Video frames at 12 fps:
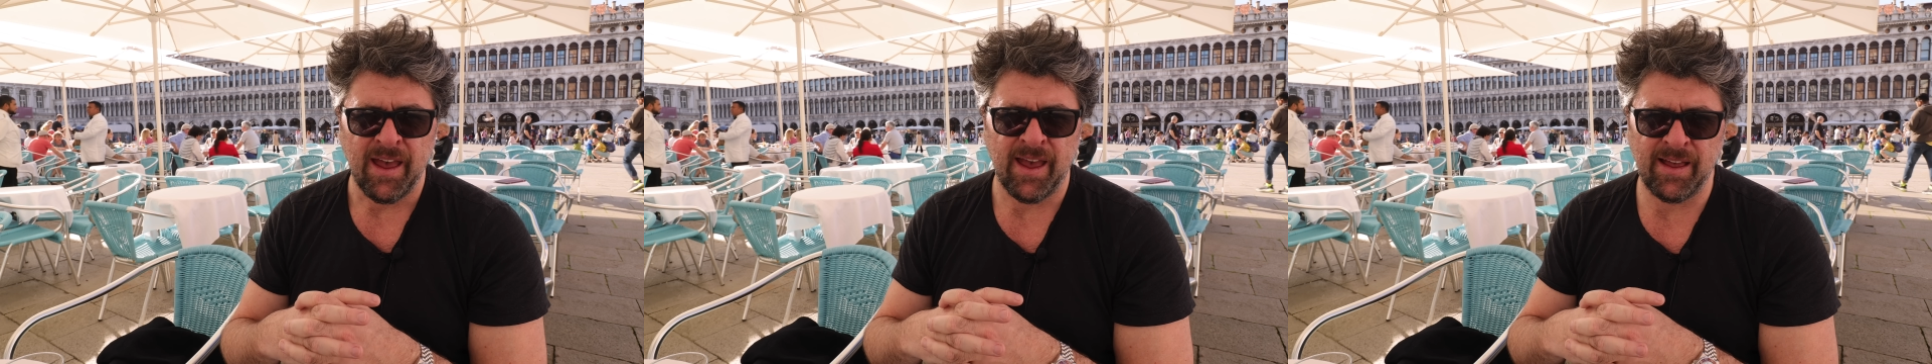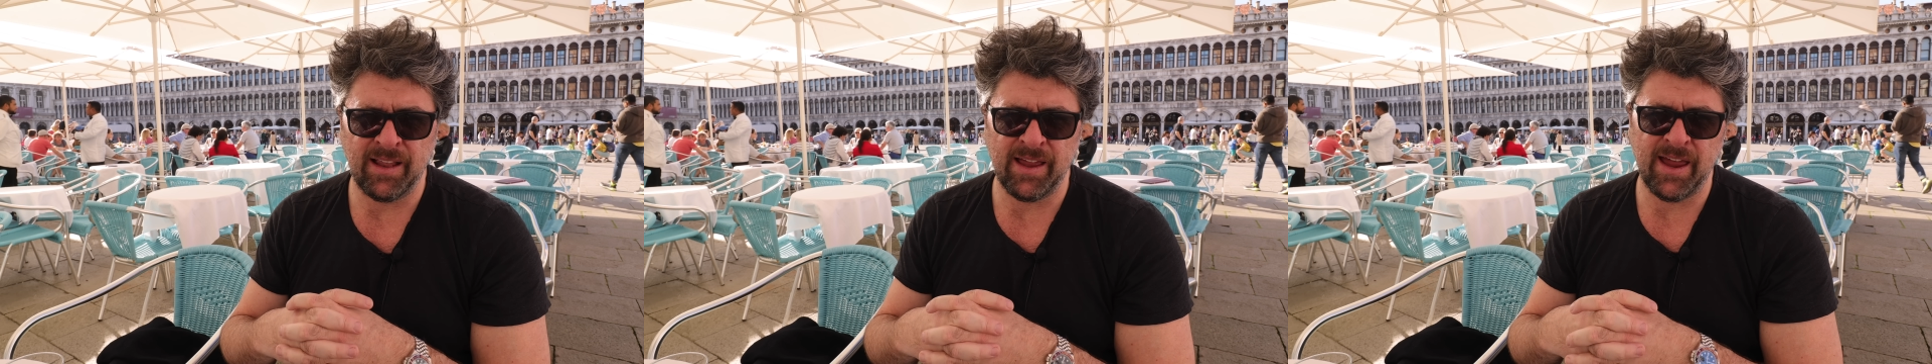
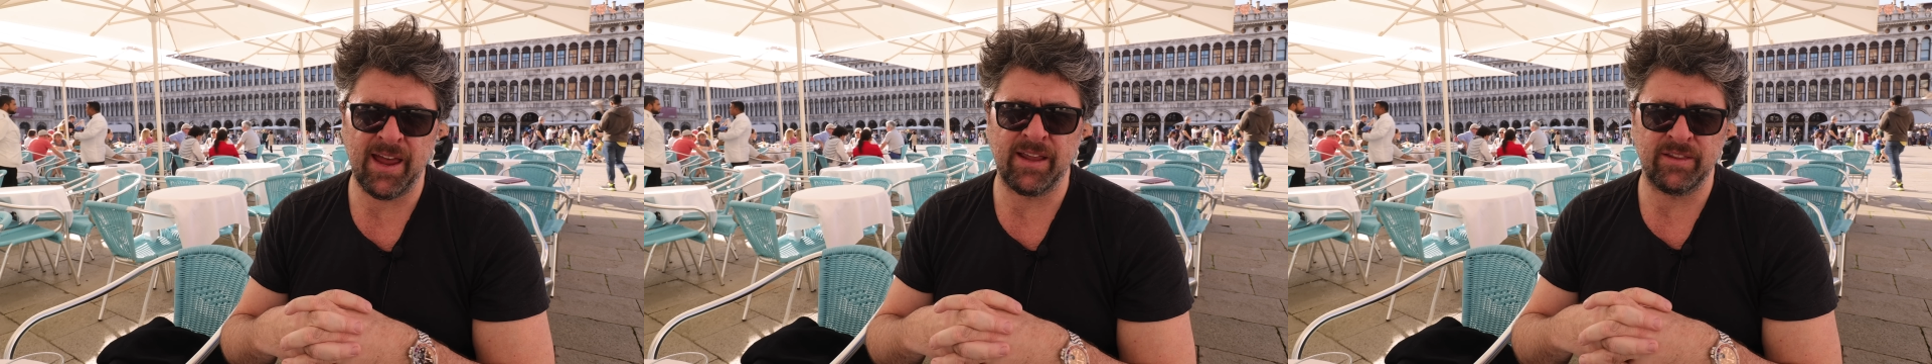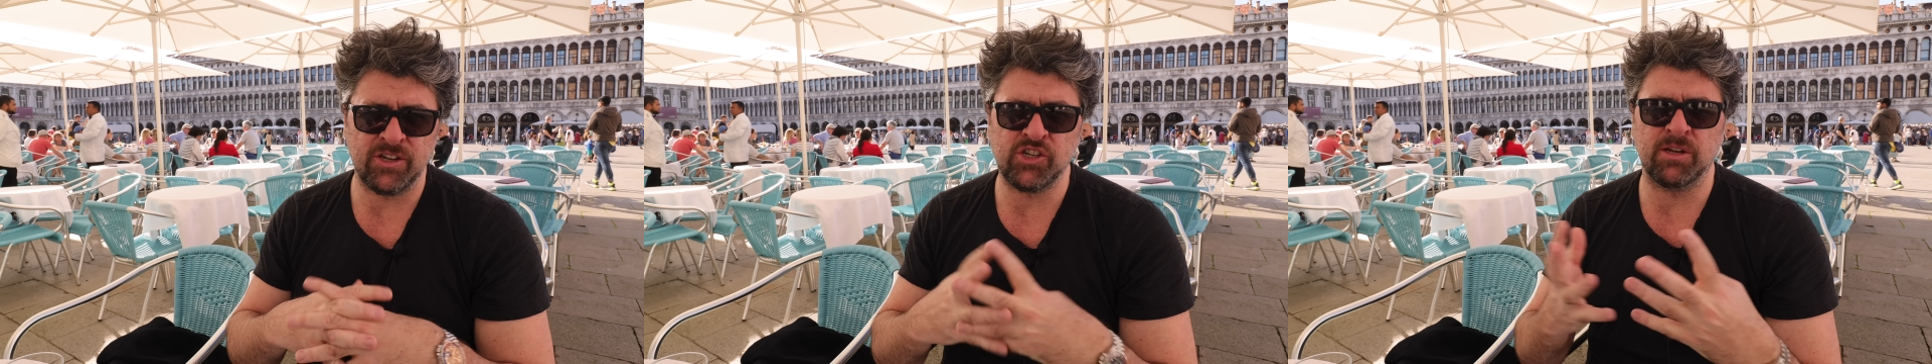
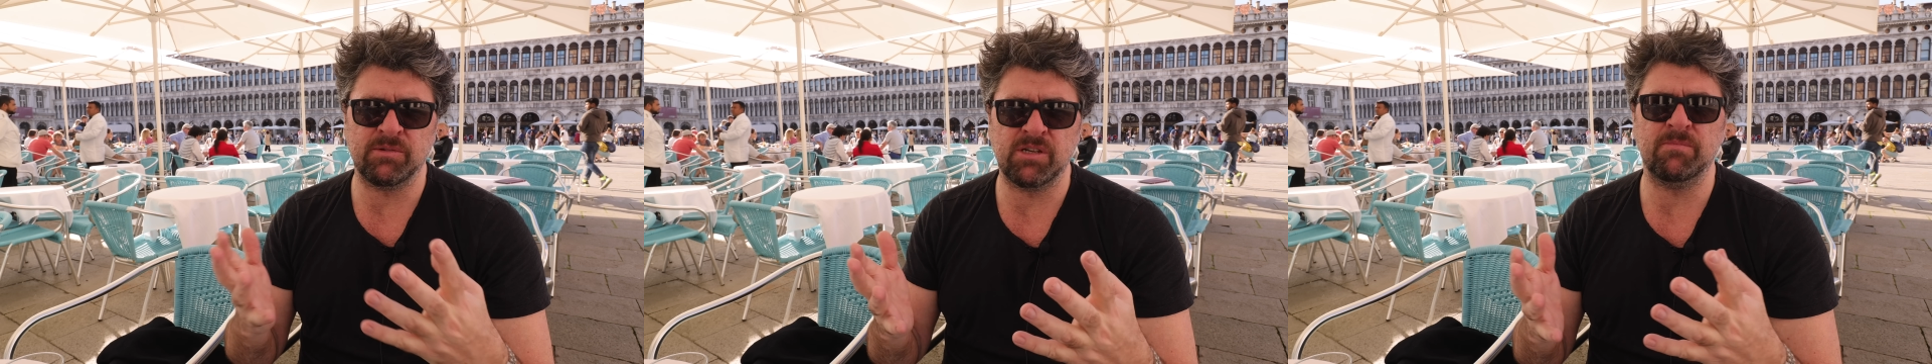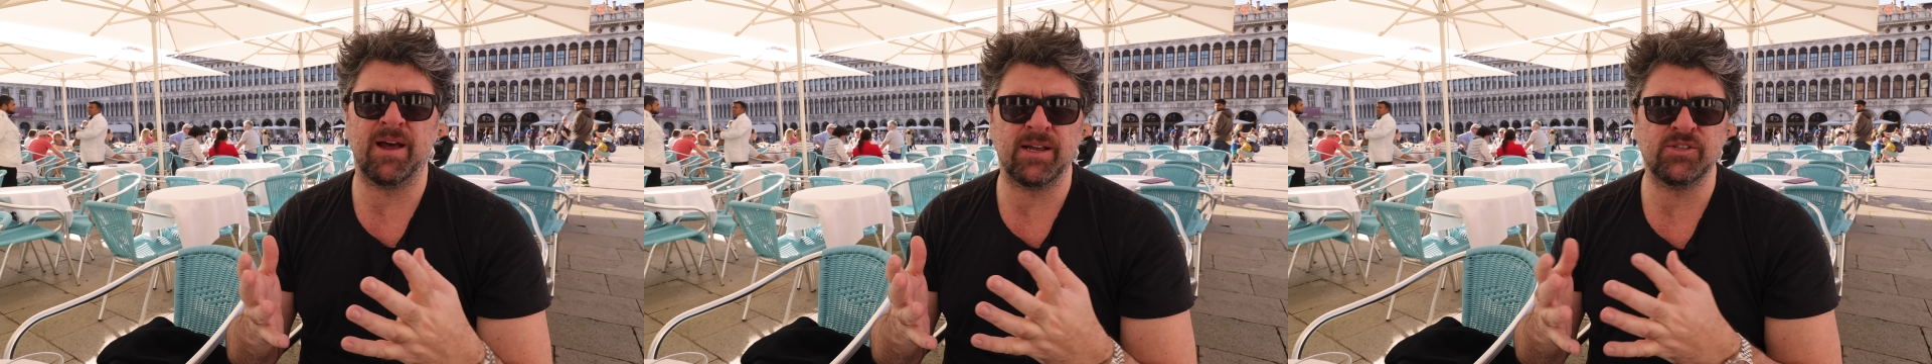LN, the
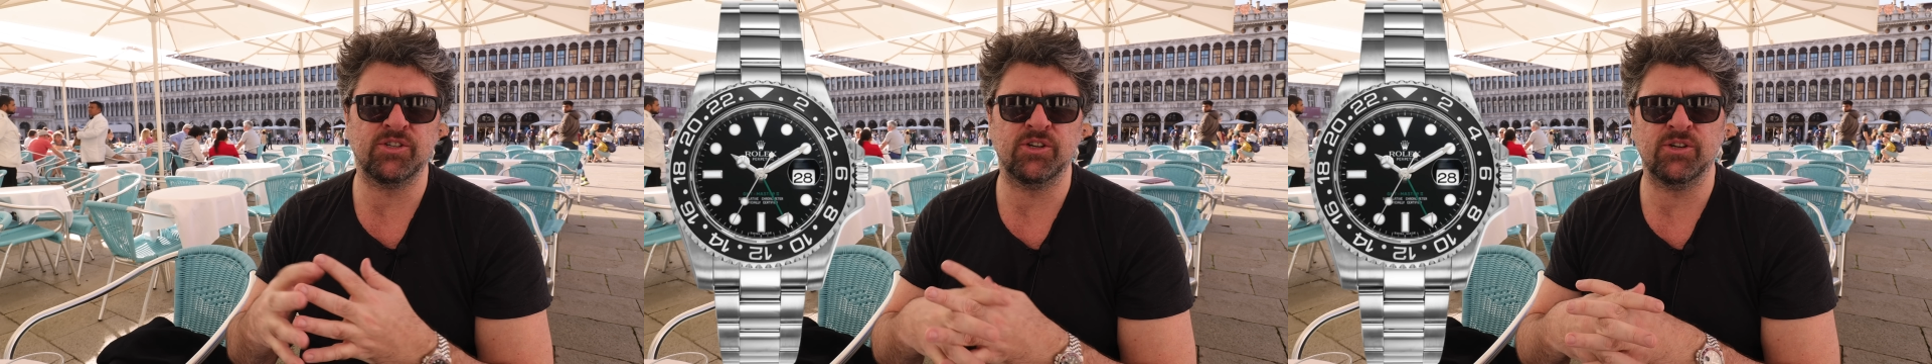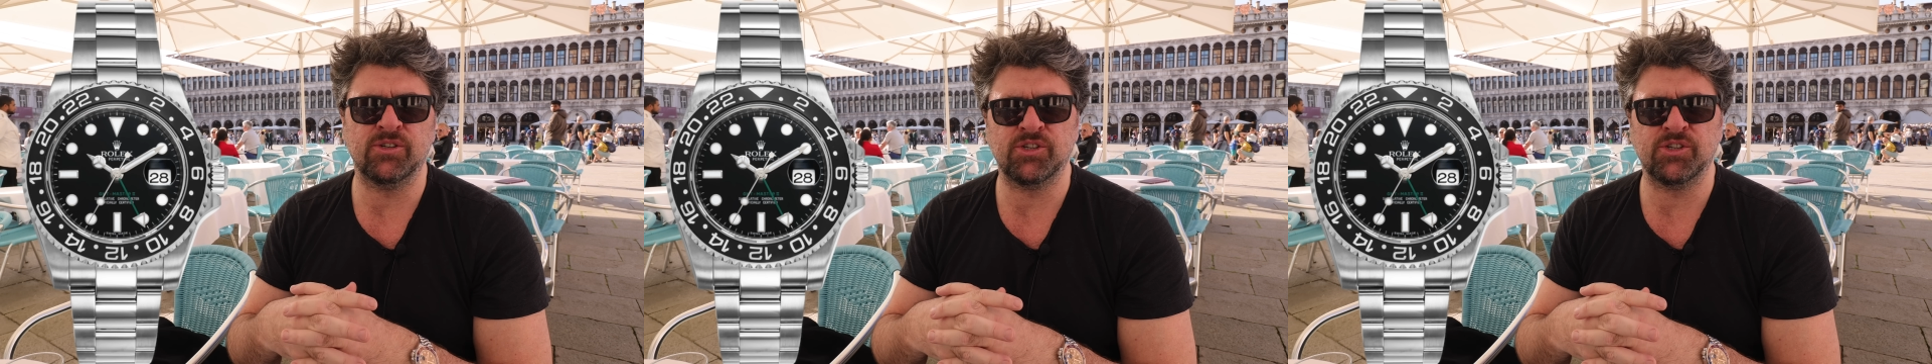GMT Master